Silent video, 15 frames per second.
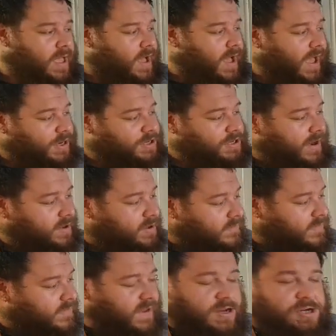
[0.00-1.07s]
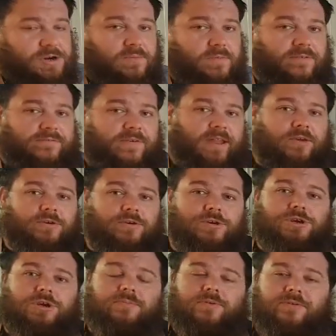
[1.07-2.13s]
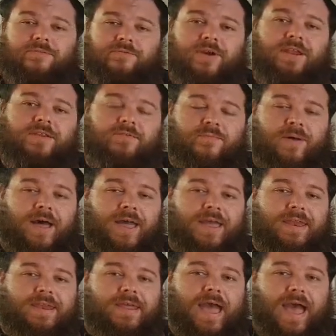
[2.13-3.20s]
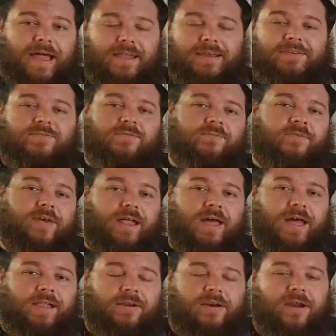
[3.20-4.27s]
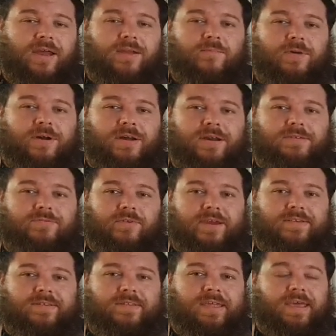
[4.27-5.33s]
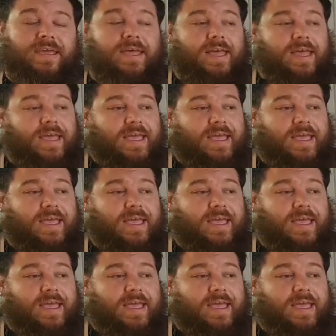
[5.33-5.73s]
I actually had a conversation with a fellow YouTuber and friend of mine, Alex from Valhalla Ironworks, recently,